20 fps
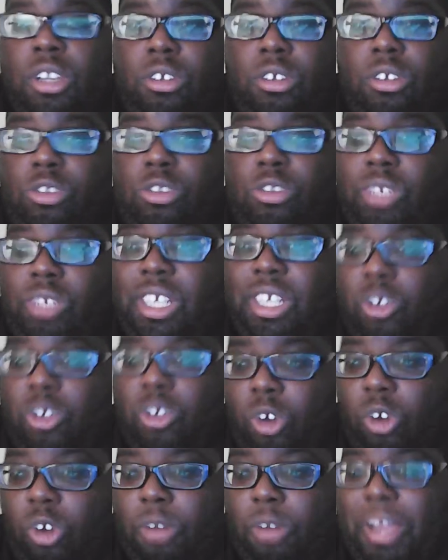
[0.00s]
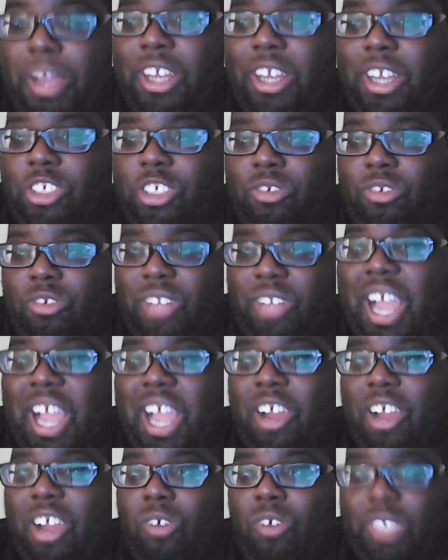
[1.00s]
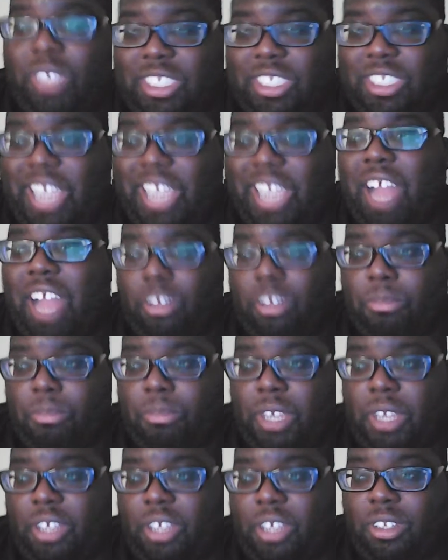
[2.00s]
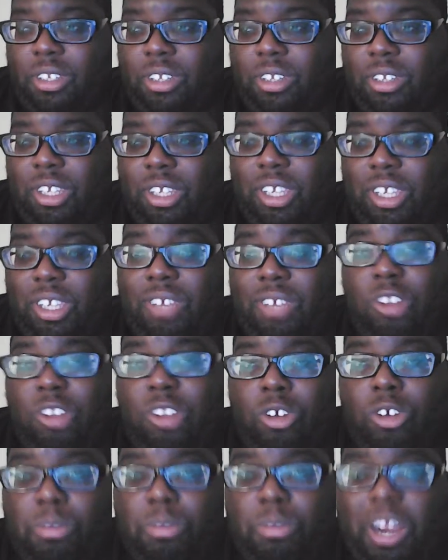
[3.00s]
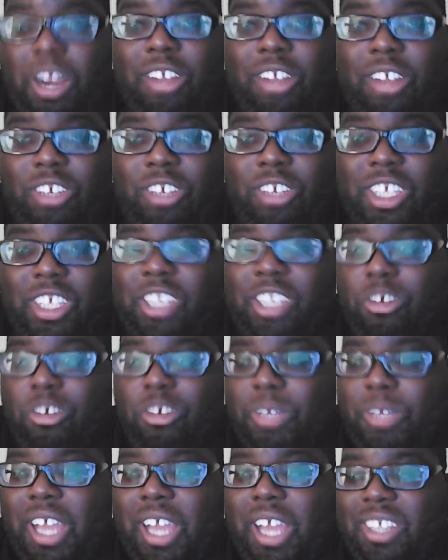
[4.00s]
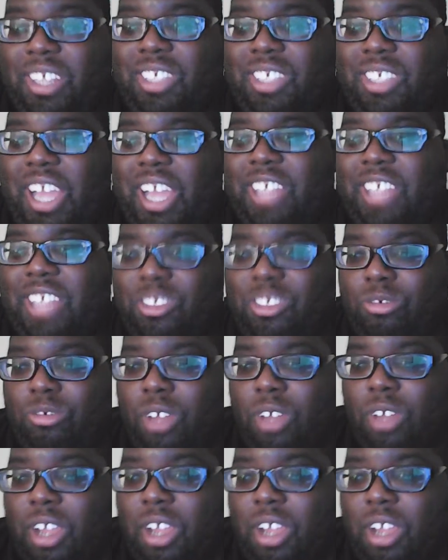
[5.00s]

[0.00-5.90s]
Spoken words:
You need a quarterback that you can rely on with his talent, man. Even though he probably gonna get killed behind this line too,